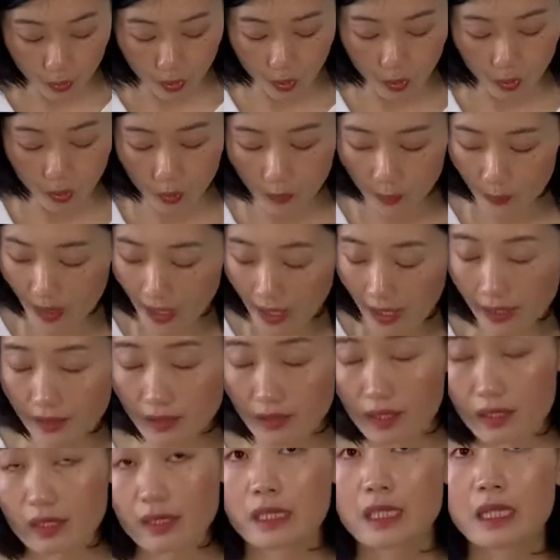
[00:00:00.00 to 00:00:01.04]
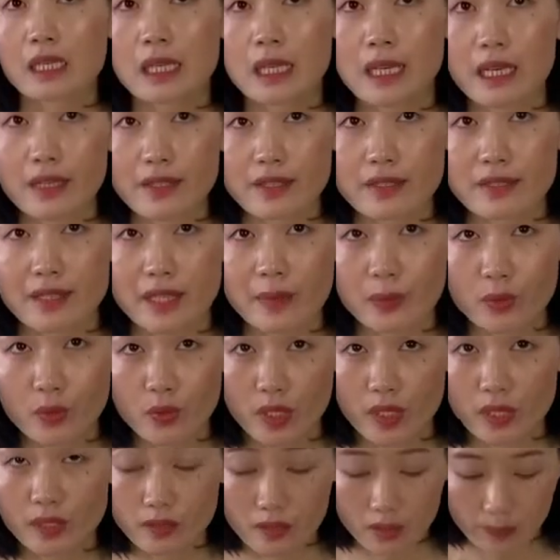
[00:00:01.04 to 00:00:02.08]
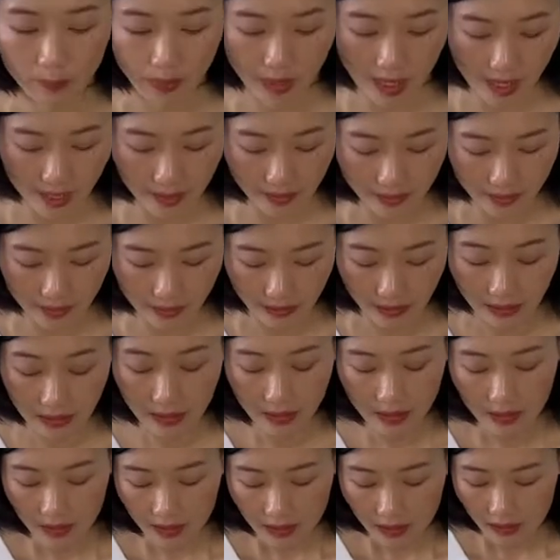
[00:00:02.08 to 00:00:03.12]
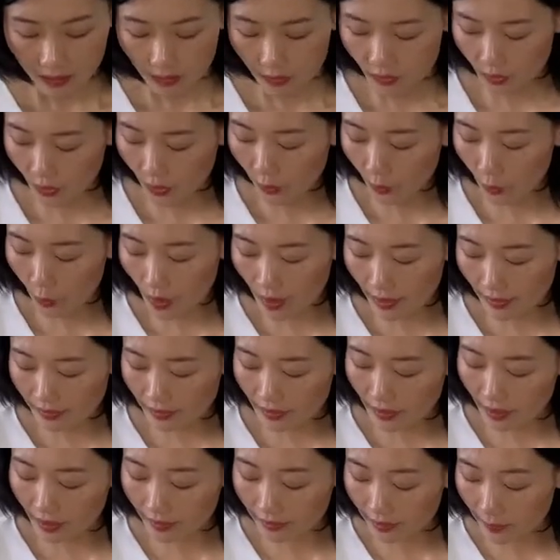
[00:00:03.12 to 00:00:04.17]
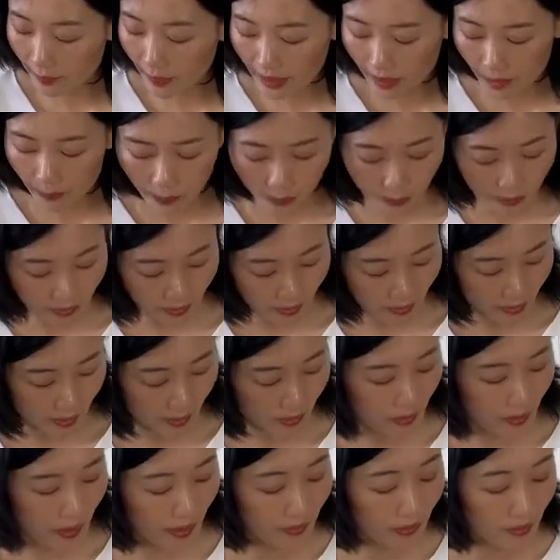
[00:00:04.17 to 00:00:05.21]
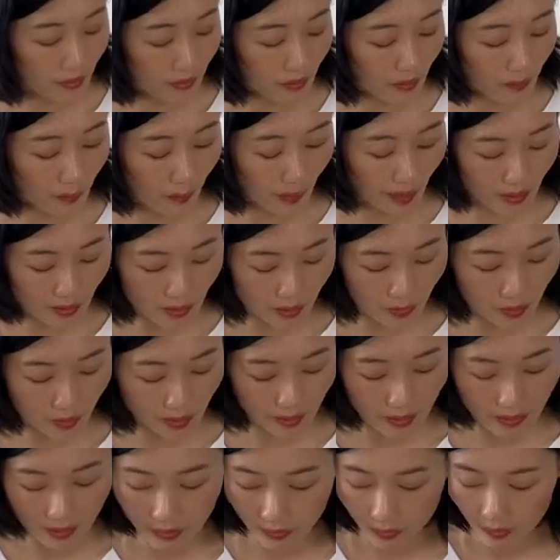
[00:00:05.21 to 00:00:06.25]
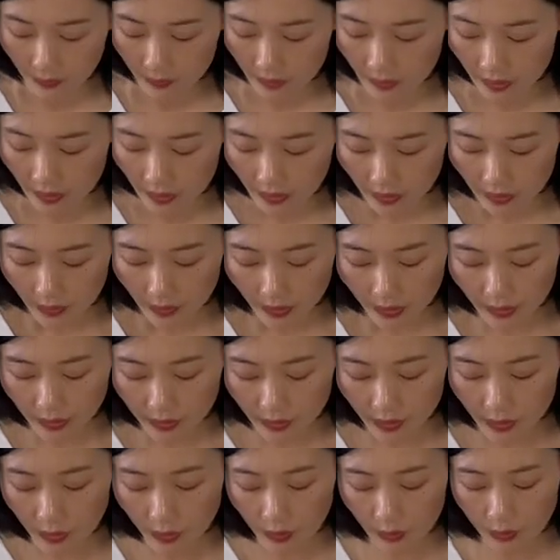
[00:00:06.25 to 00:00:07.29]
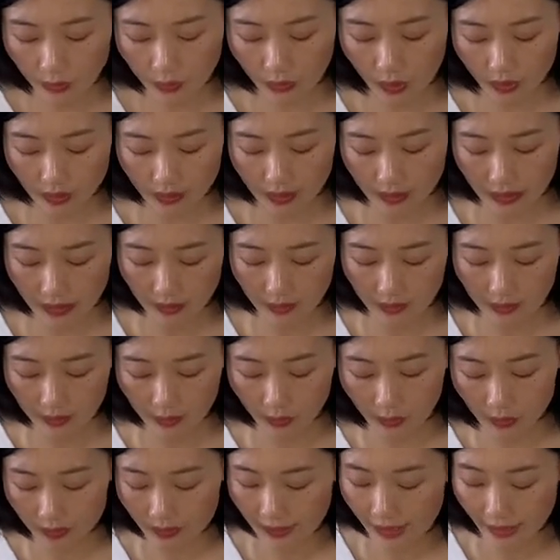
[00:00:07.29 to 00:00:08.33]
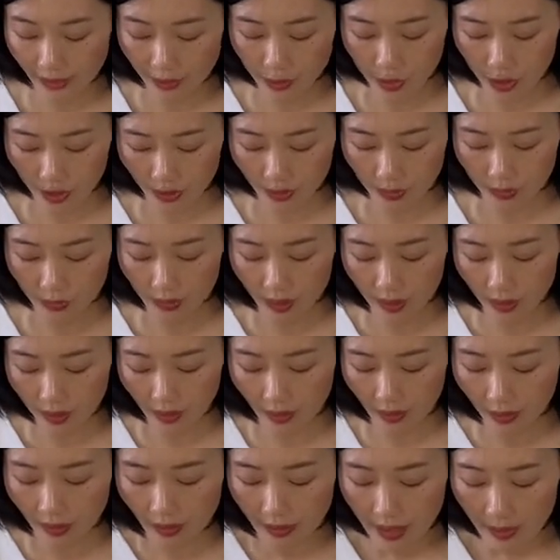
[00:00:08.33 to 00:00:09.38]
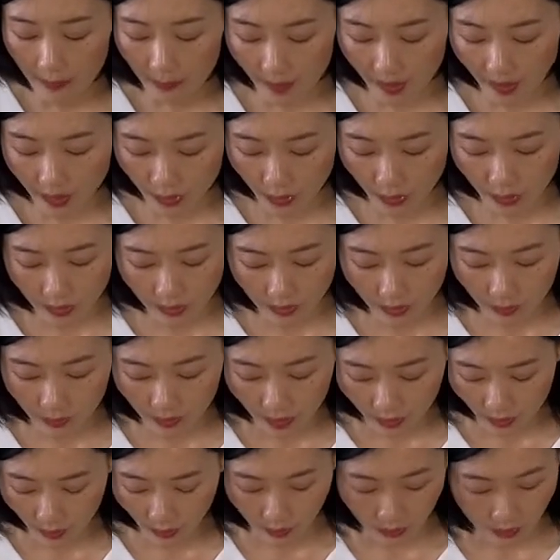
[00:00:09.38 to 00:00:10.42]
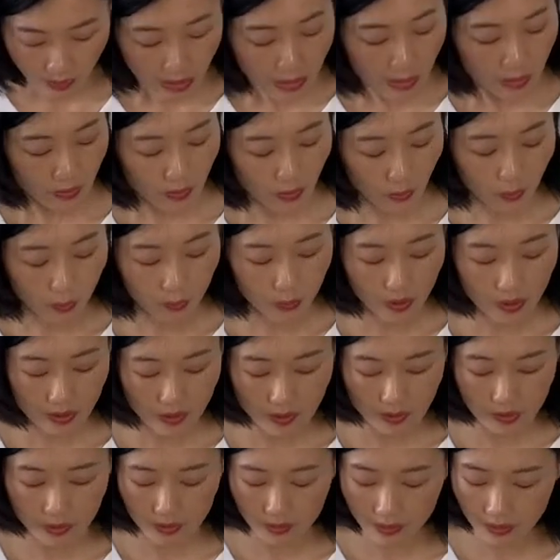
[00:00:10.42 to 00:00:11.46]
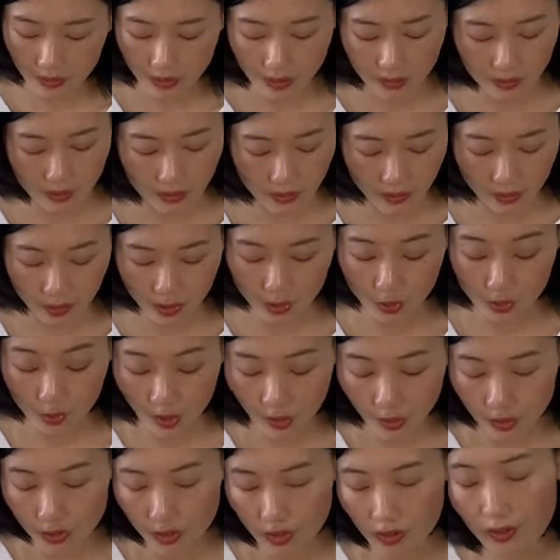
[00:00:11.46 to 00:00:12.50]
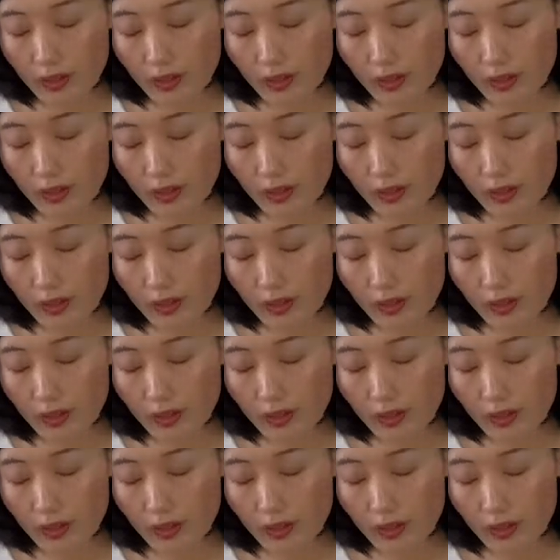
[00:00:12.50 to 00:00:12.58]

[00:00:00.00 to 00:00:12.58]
two part, a separate part, okay, one, uh, the motherboard here and the battery here. Okay, so not in, not like J2, uh, battery in the middle. So this, this, this structure